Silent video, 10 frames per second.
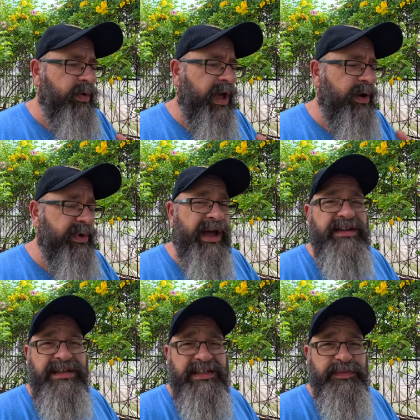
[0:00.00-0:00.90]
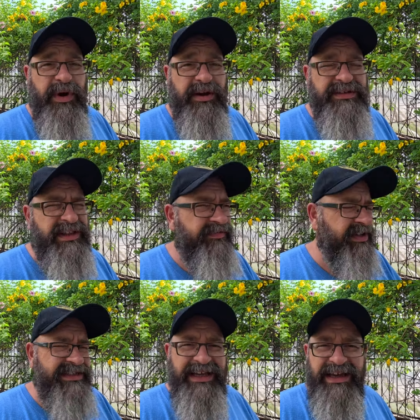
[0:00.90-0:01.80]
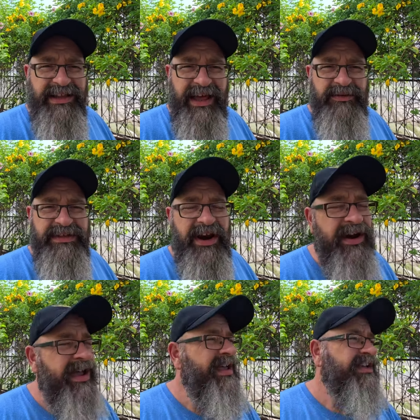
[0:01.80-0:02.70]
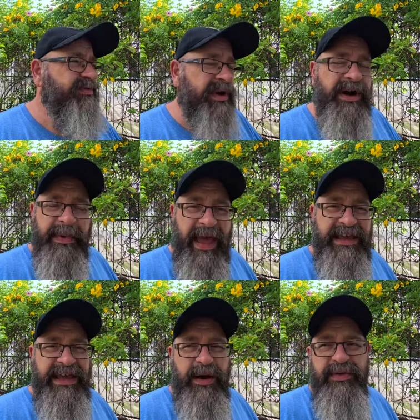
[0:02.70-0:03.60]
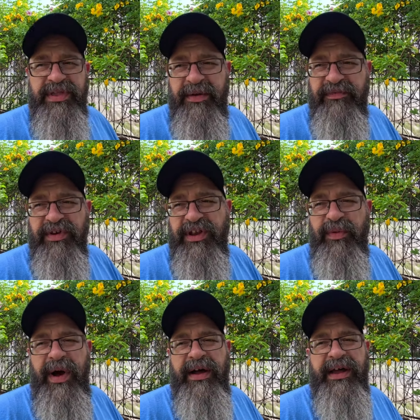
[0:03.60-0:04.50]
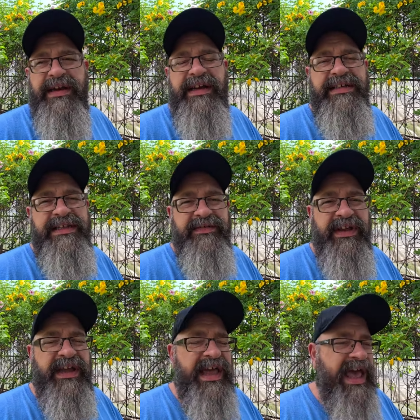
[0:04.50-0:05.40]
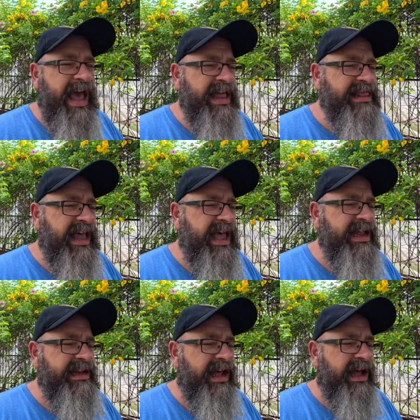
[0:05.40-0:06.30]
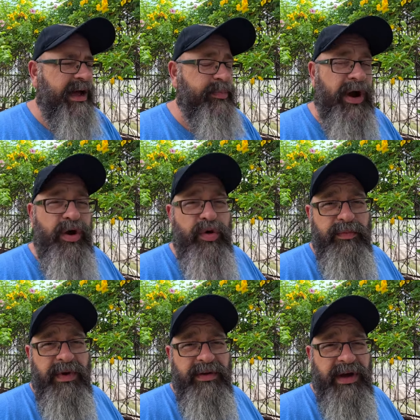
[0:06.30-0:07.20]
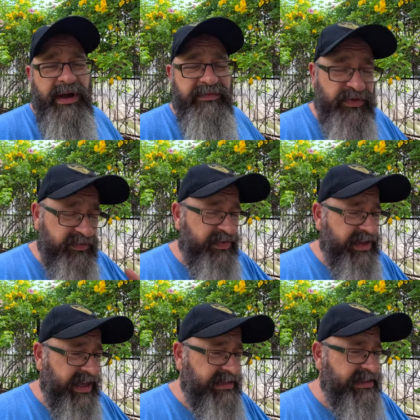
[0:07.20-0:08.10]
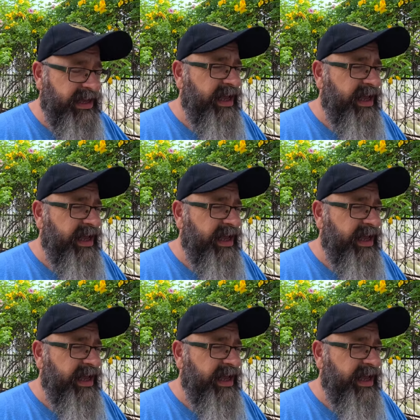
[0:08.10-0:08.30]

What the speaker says: We got to Desperado's and the Fonseca clan was there. So we ended up hanging out with them for a little while, had a nice evening, and then brought home food for the kids.